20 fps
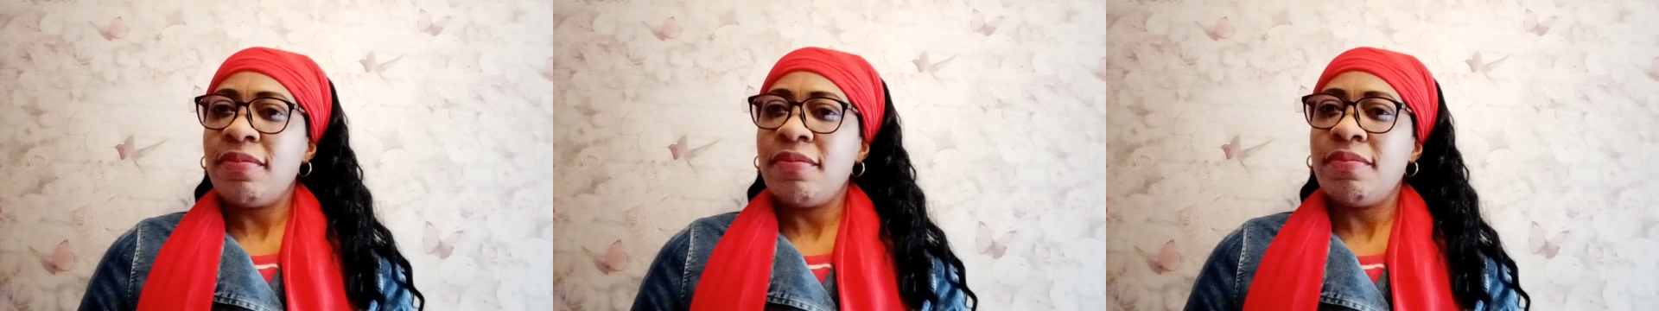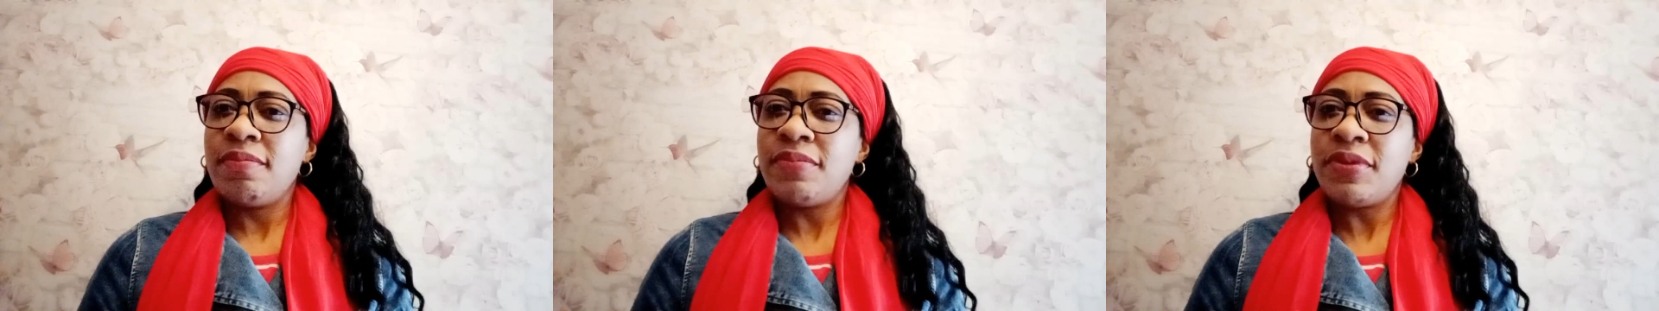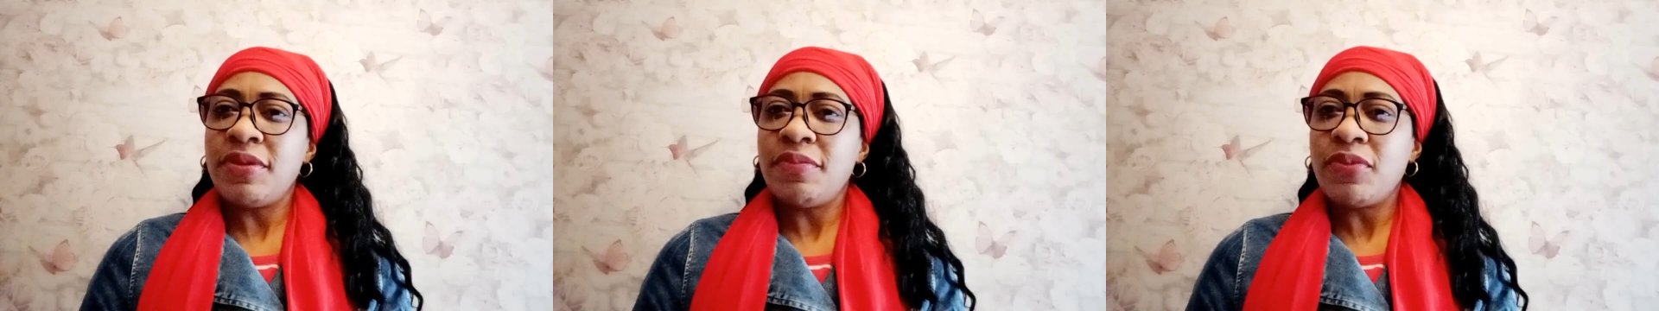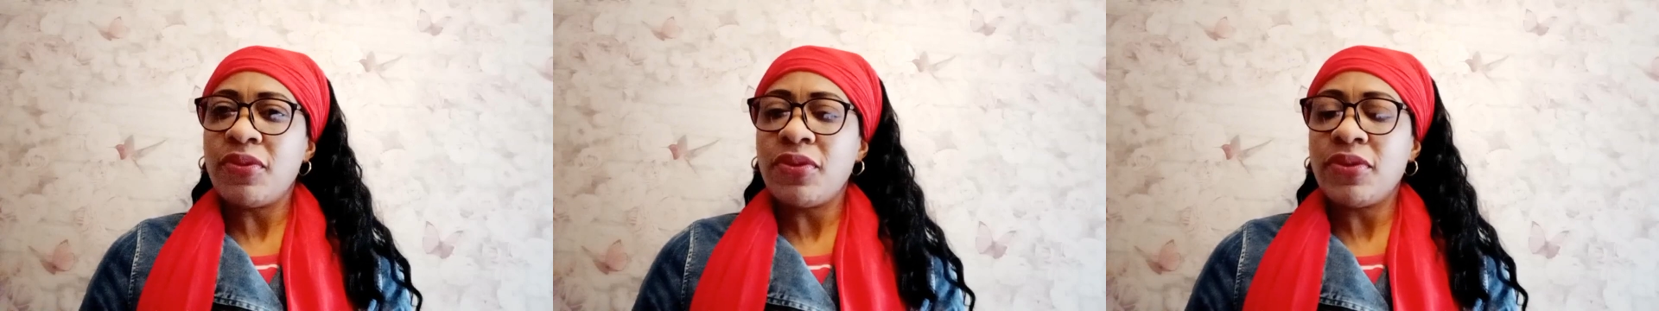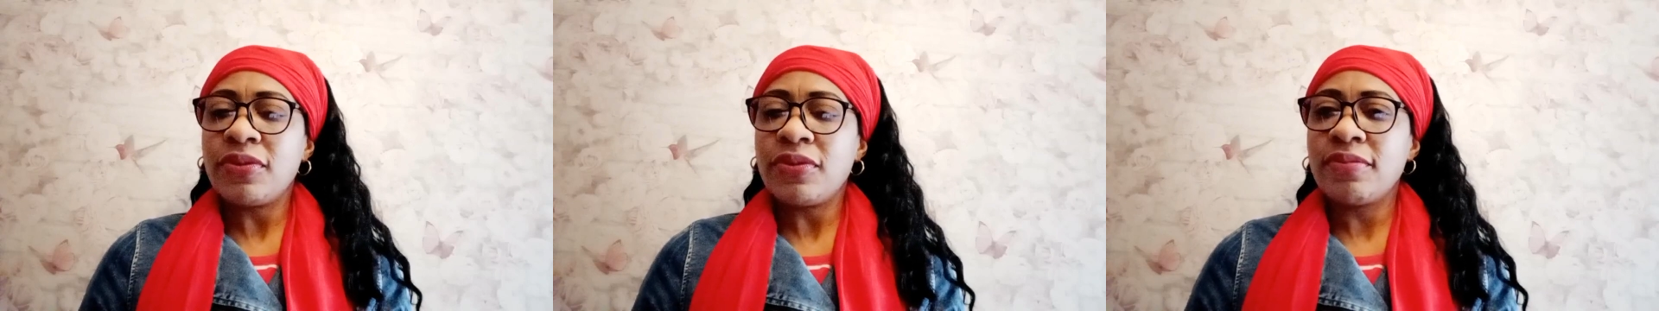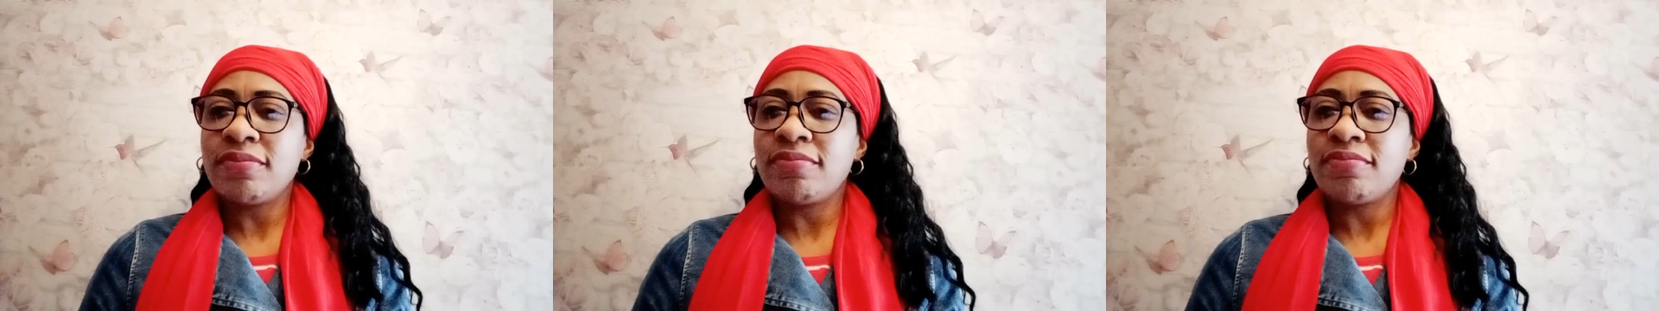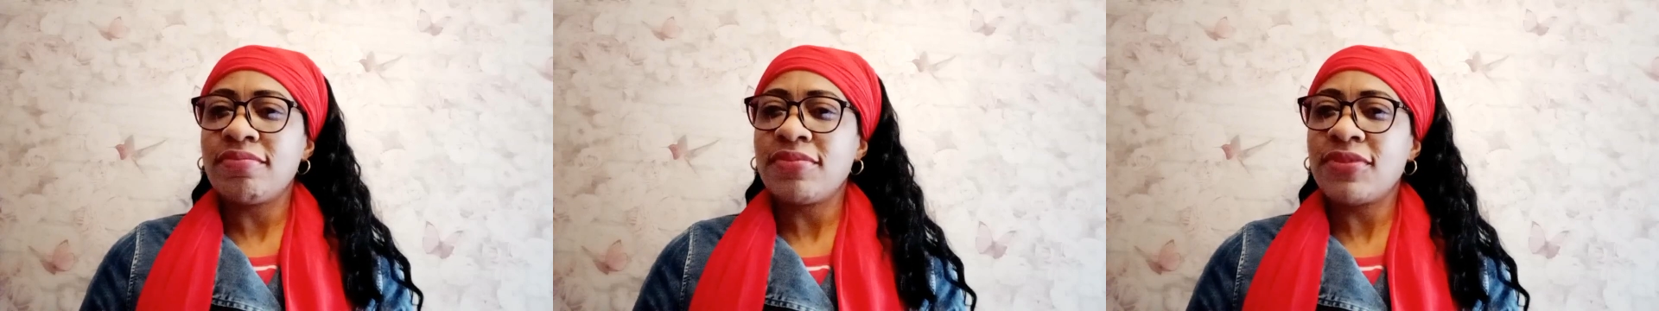people
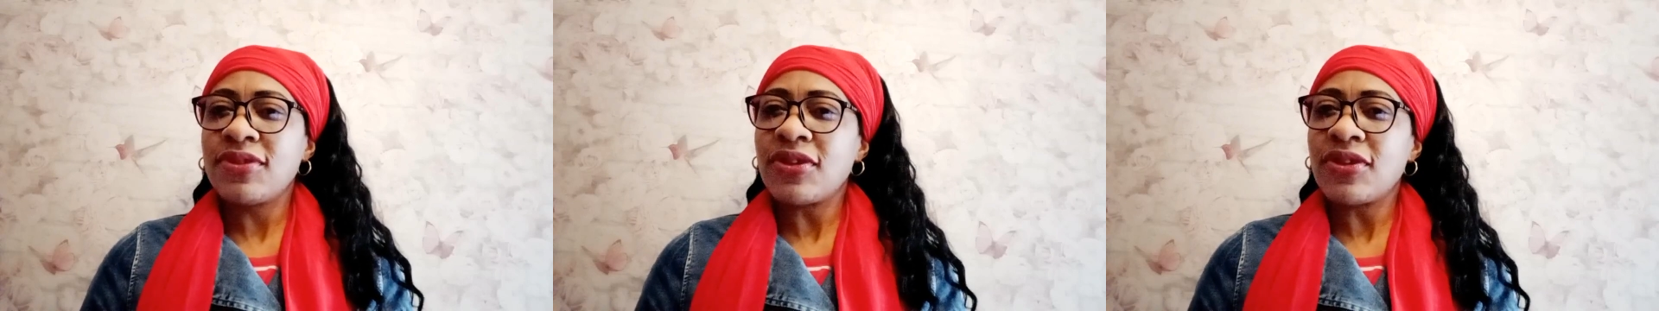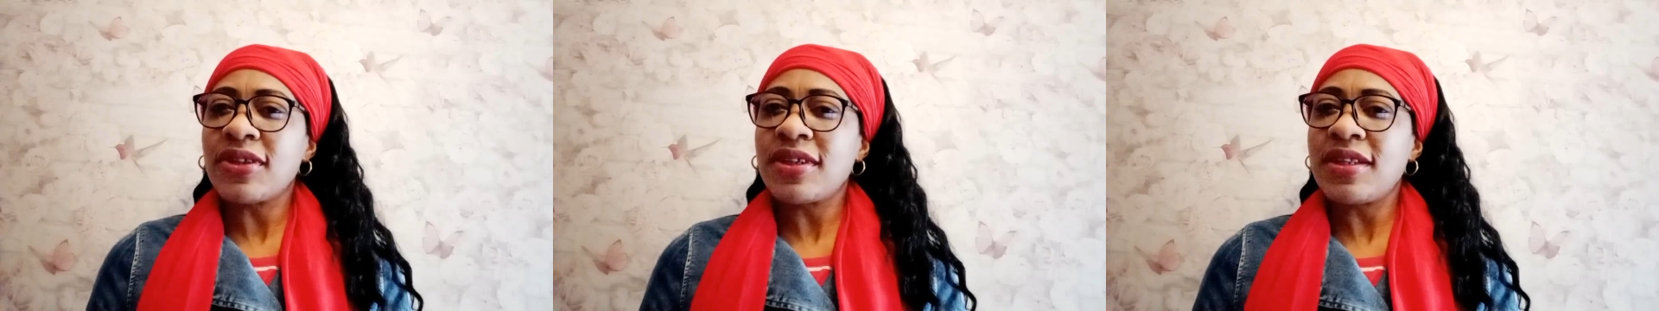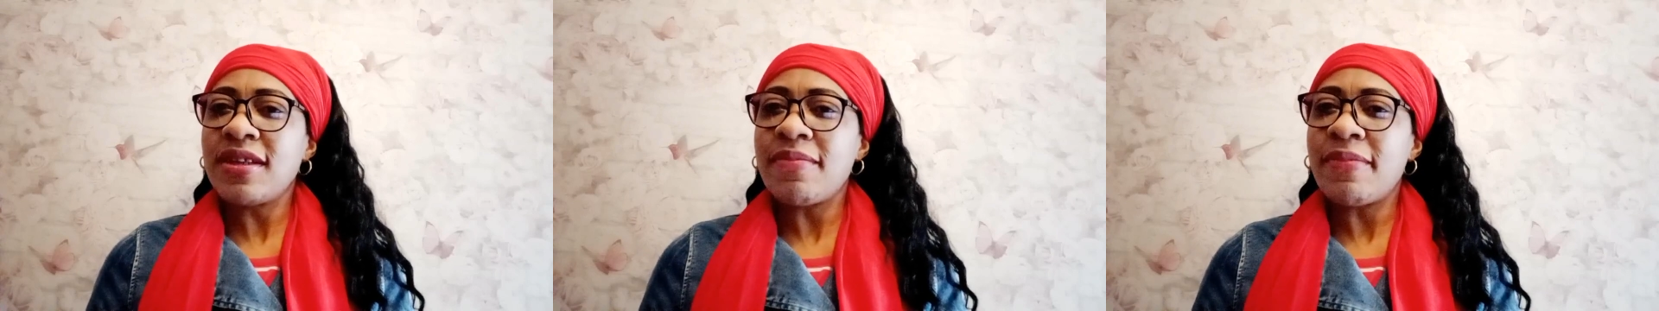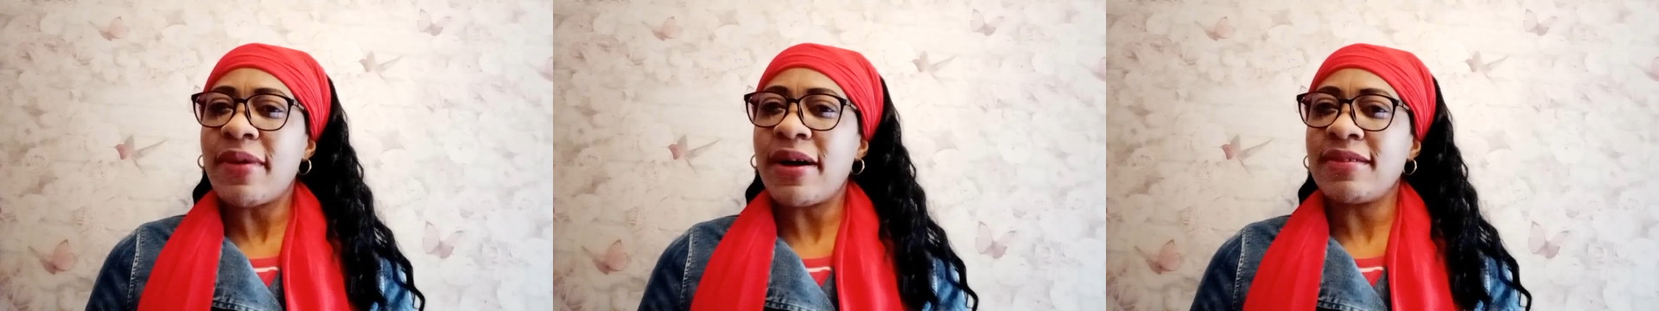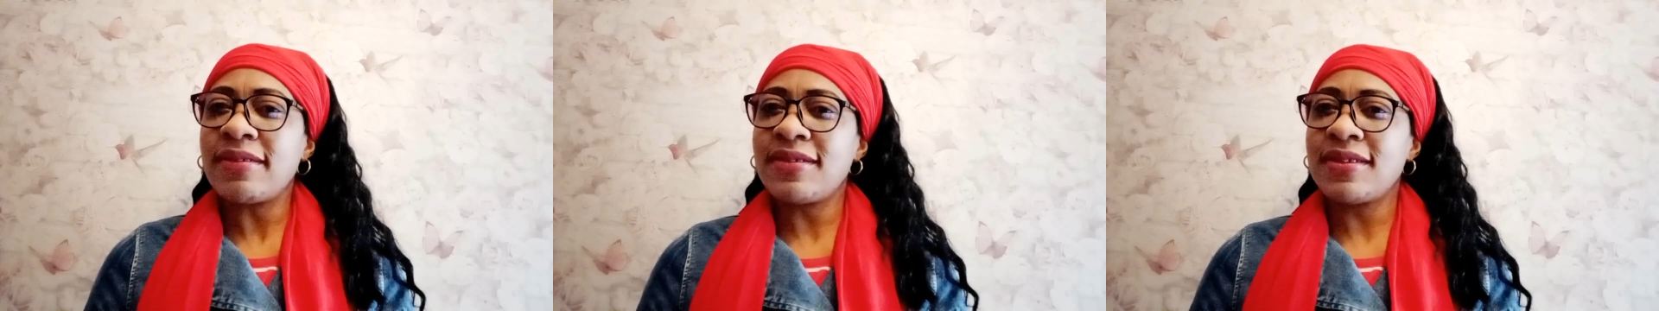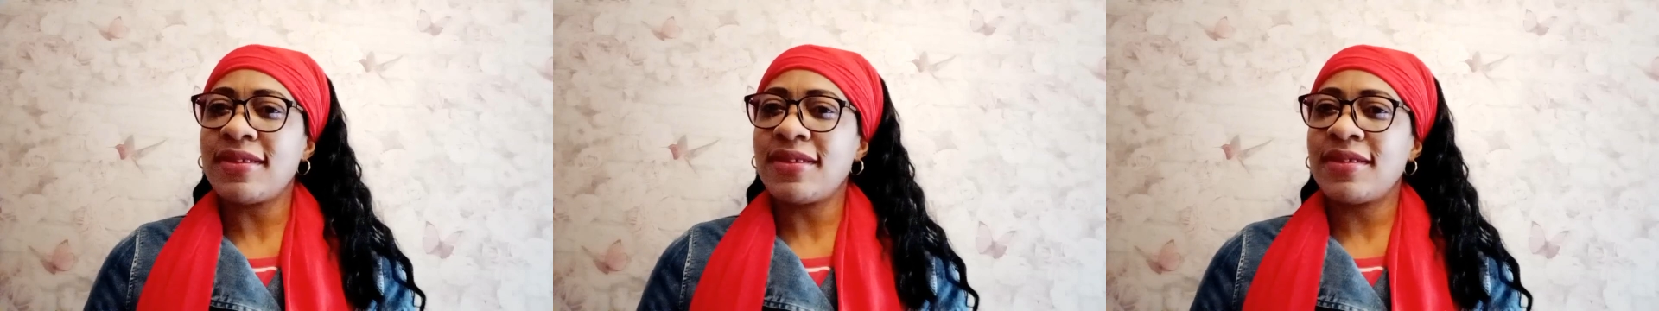talking about,